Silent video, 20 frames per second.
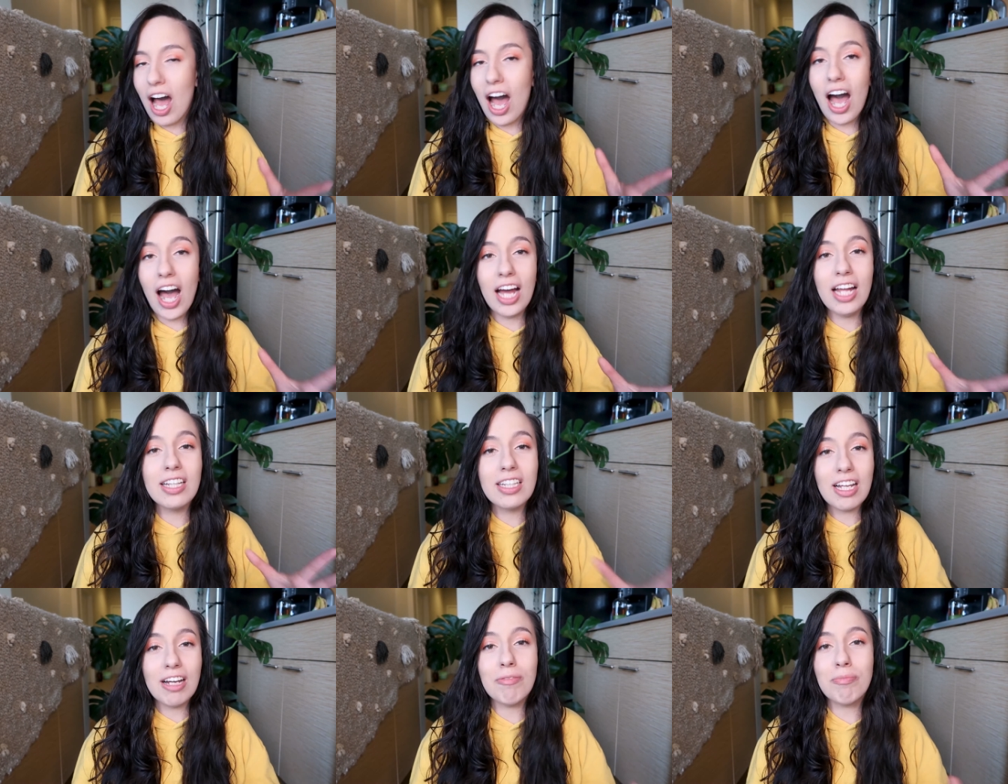
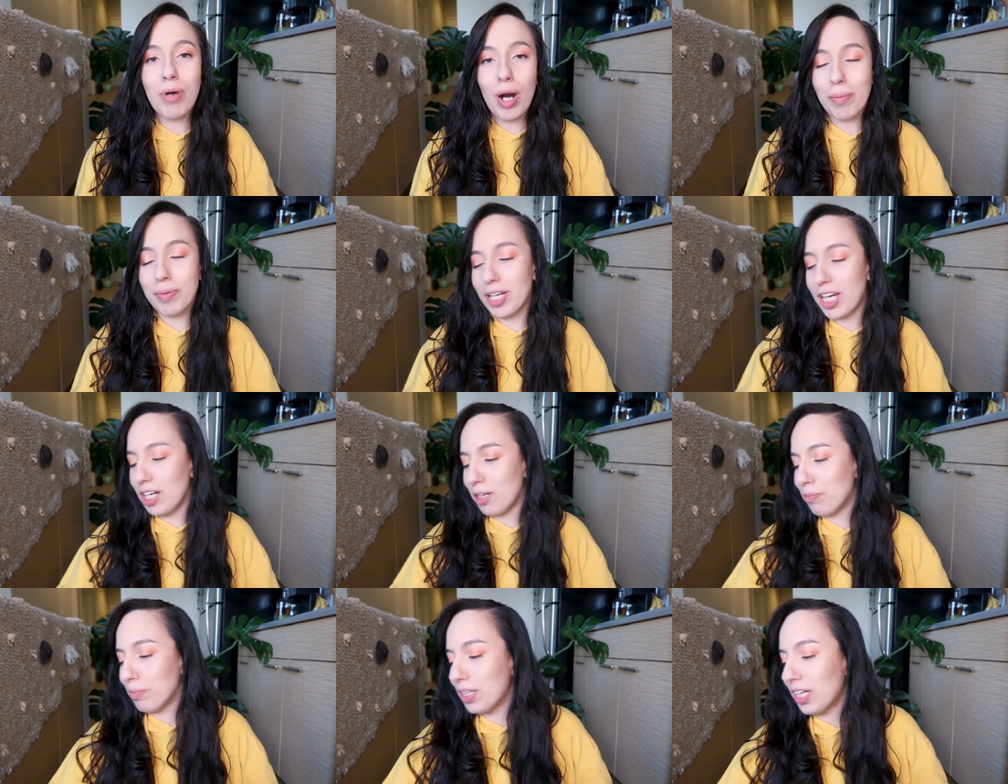I love
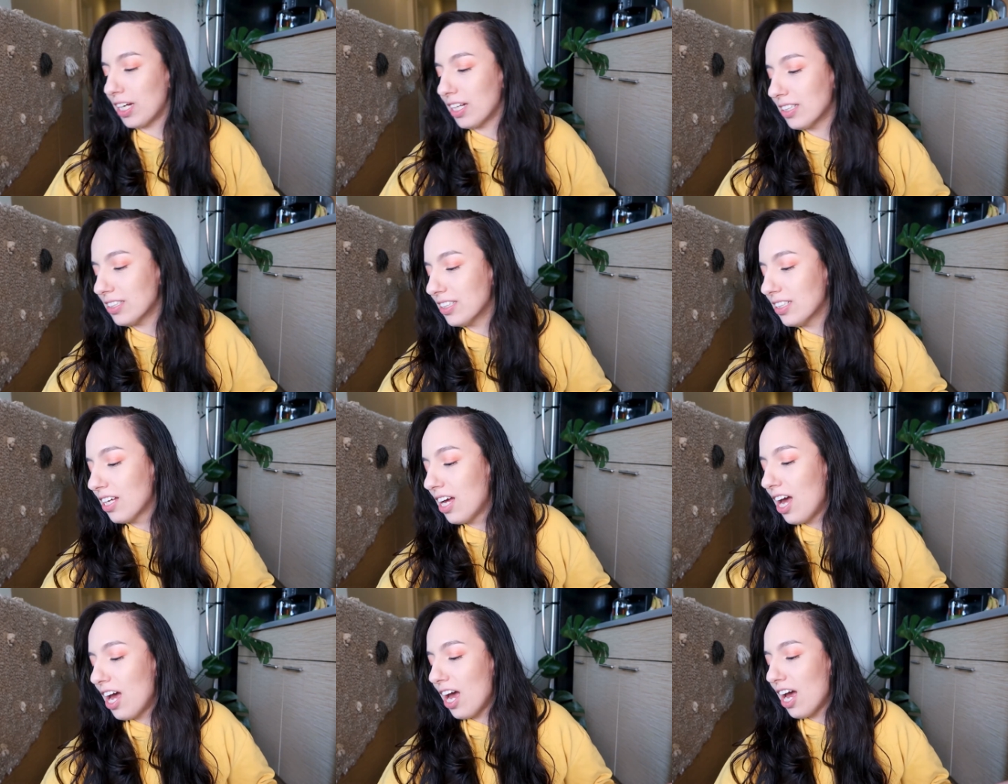propagating
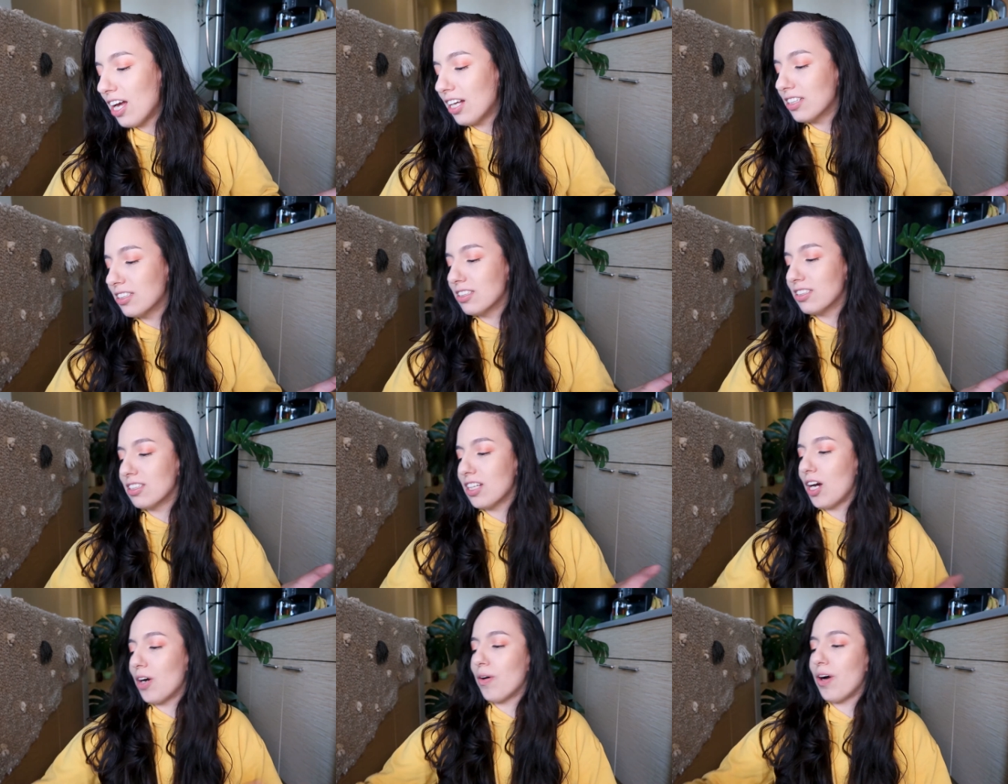plants, and
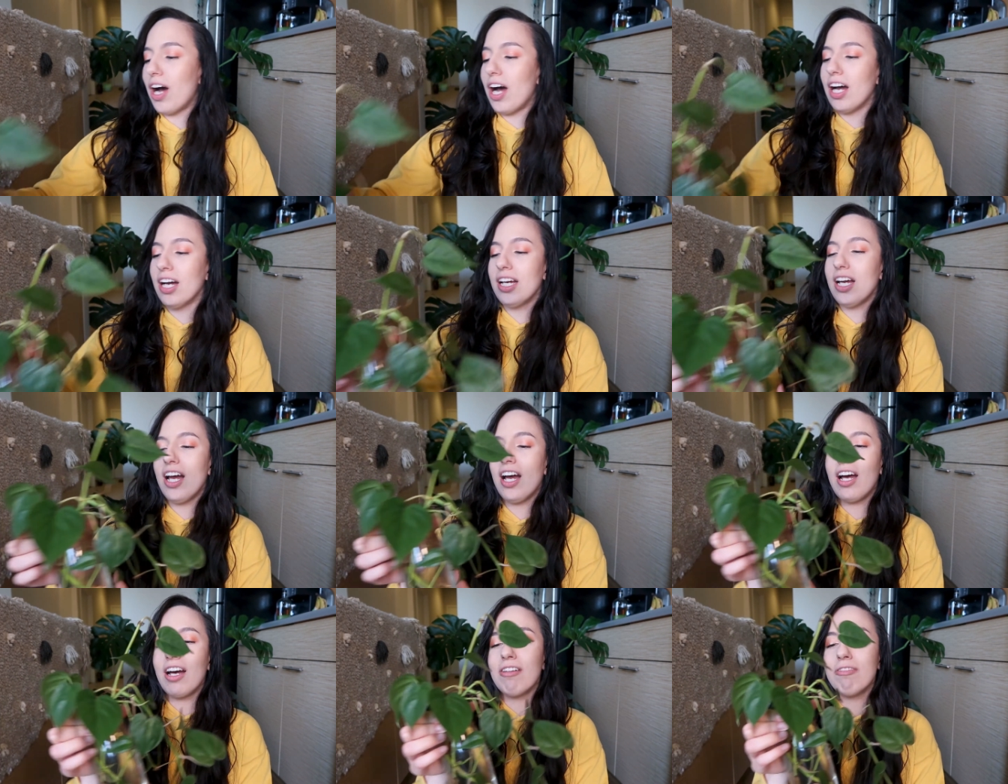so I
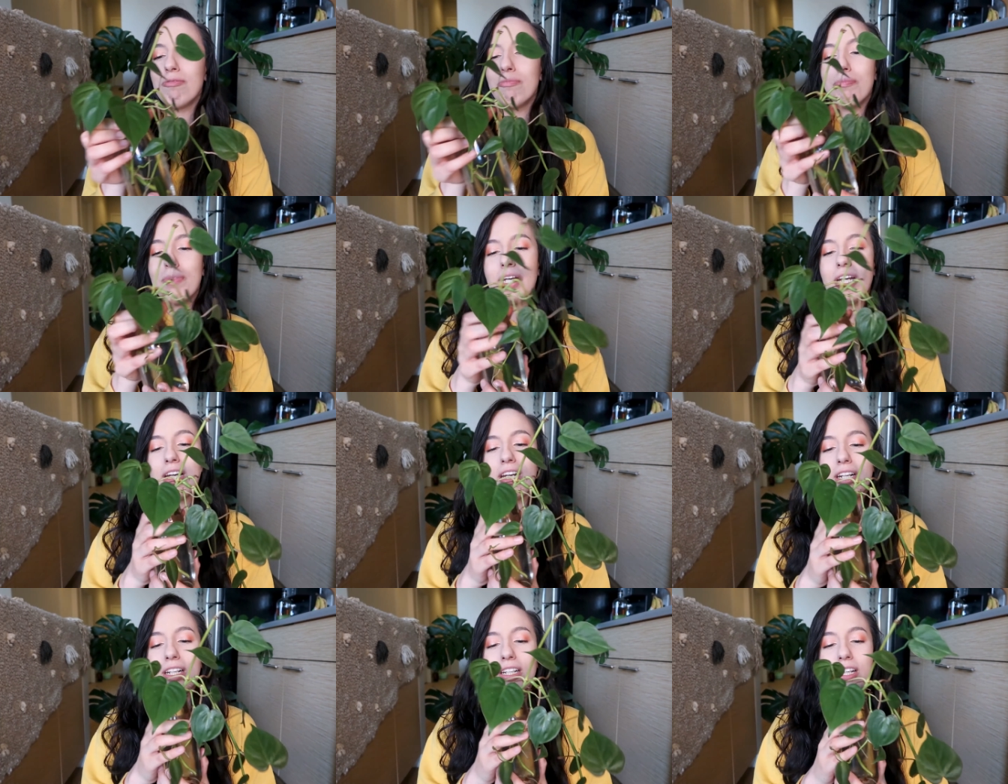have
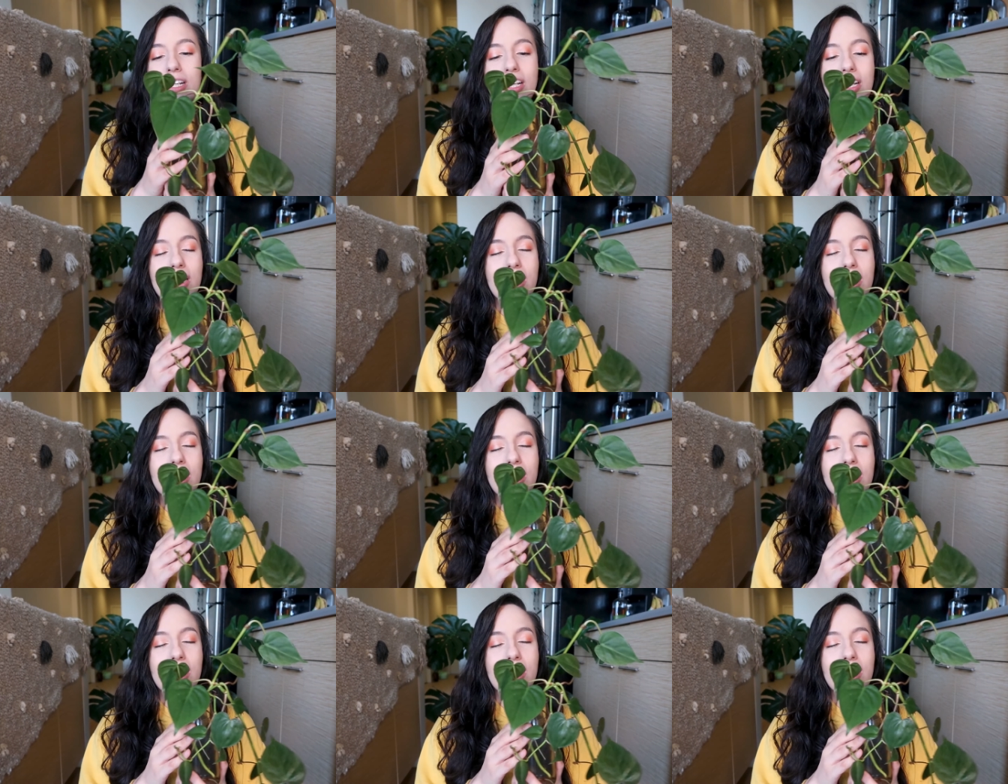been